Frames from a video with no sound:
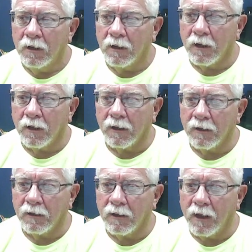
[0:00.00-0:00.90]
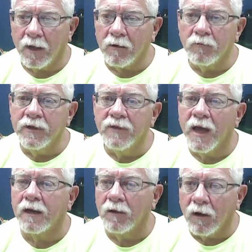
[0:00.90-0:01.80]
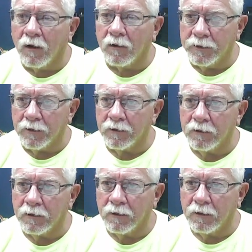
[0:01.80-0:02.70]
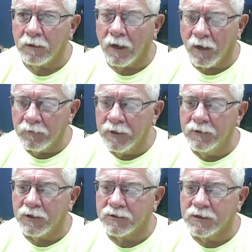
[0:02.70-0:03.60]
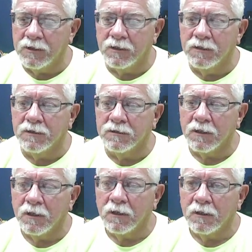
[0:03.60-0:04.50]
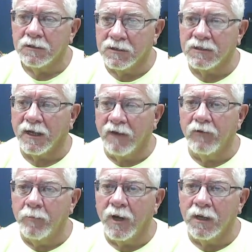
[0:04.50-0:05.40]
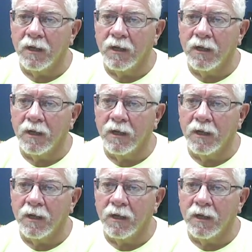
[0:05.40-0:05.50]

Uh, I don't read that at all here. I read that she is just like everybody